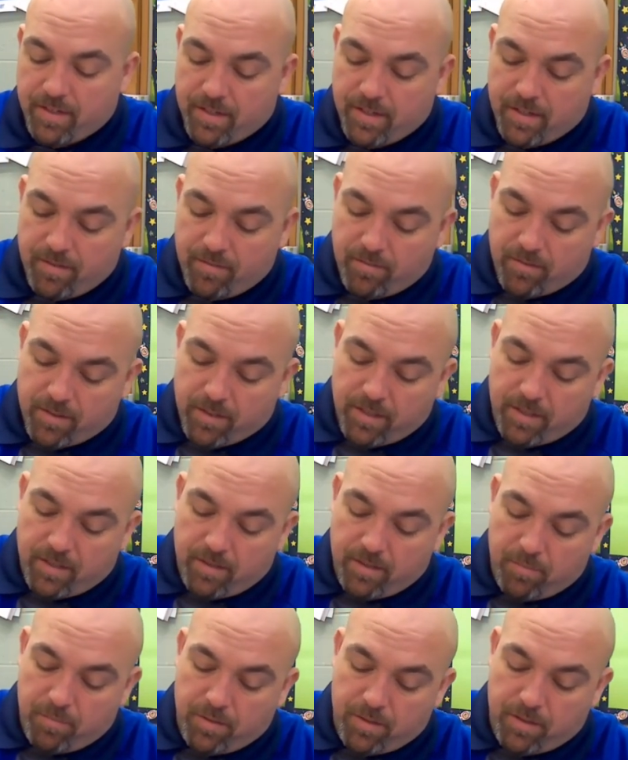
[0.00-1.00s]
And we're going
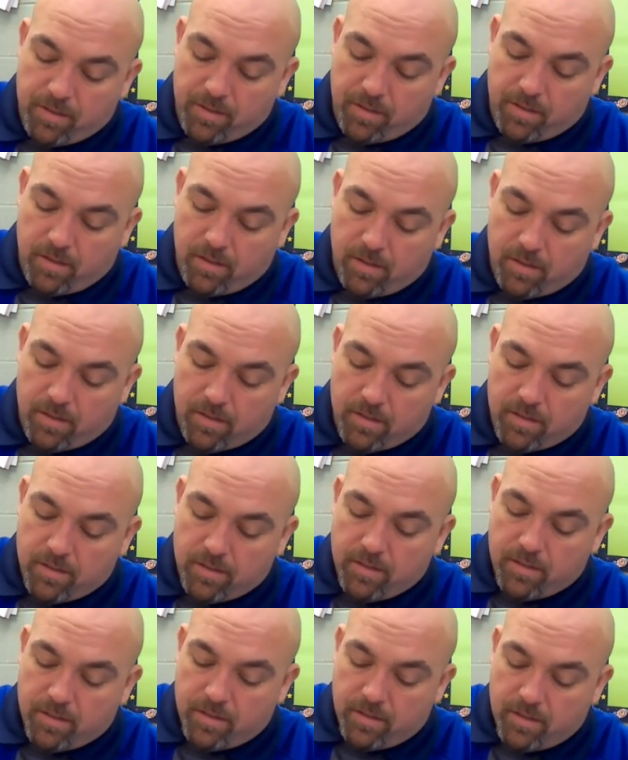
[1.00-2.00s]
to put the
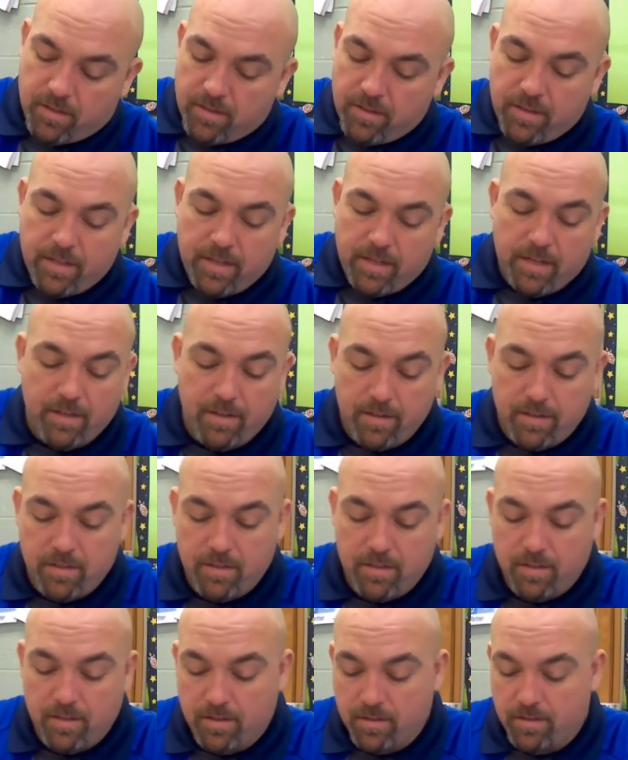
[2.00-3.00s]
heart on
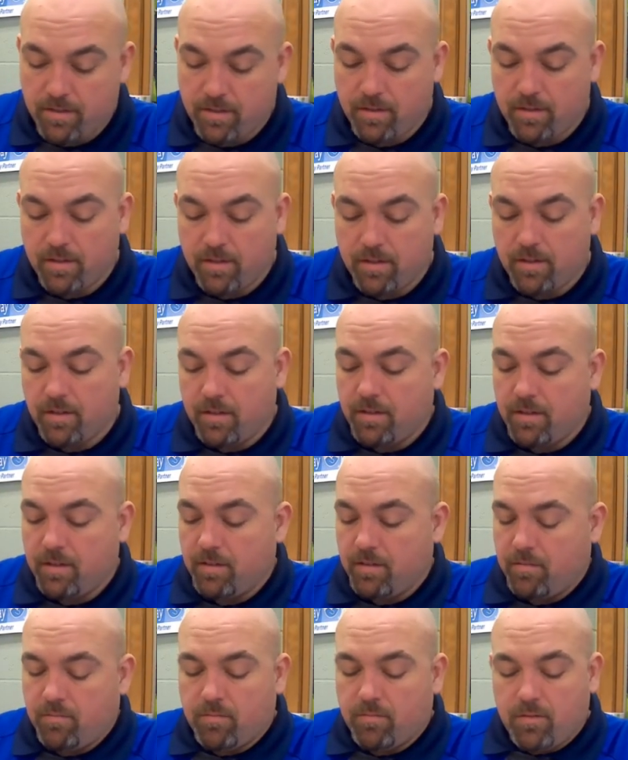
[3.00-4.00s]
that.
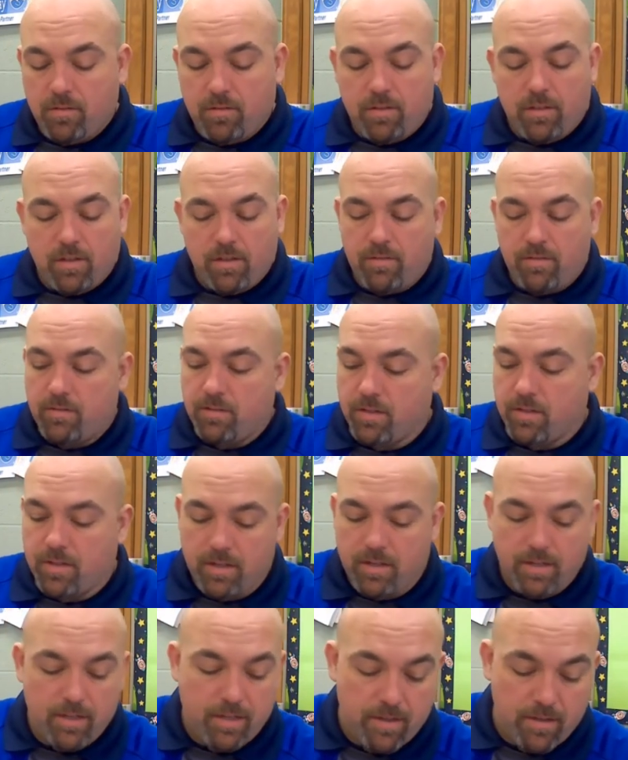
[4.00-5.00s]
I'll do the other
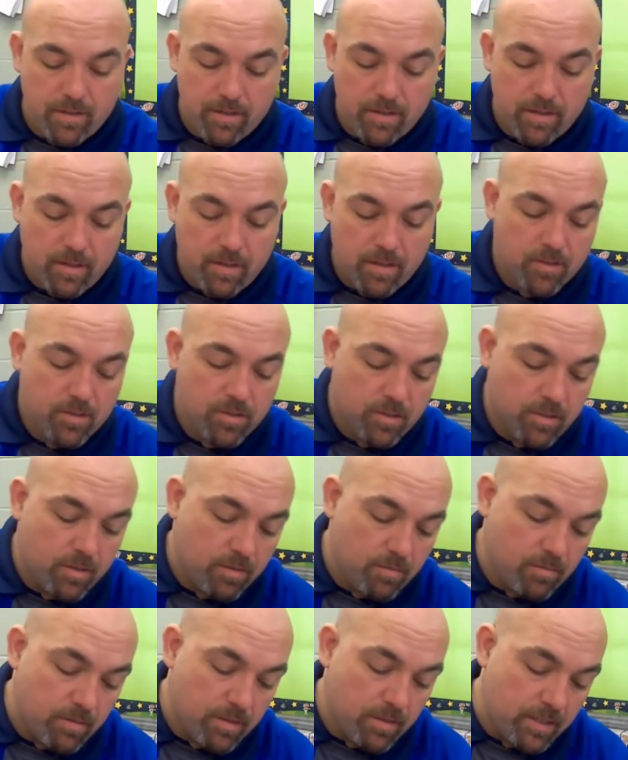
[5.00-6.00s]
side here, and then I'll show you
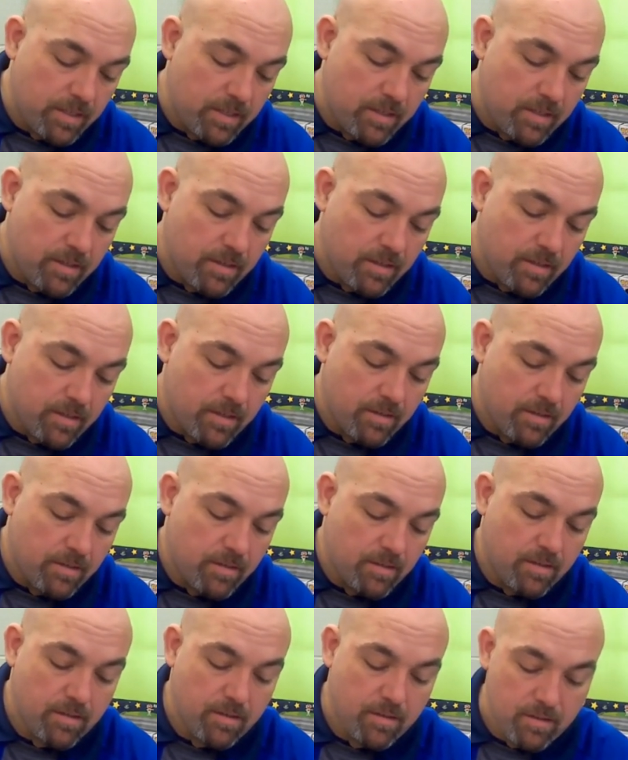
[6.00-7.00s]
what I
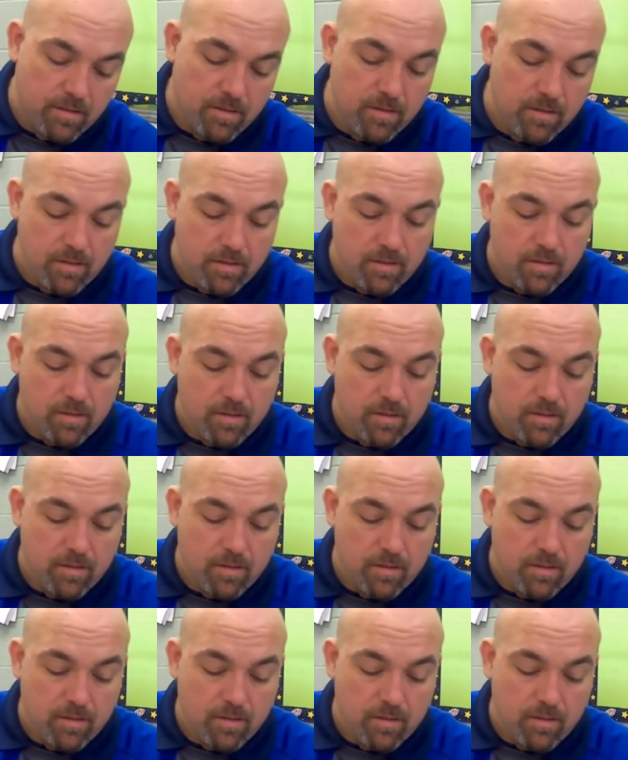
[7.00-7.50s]
did.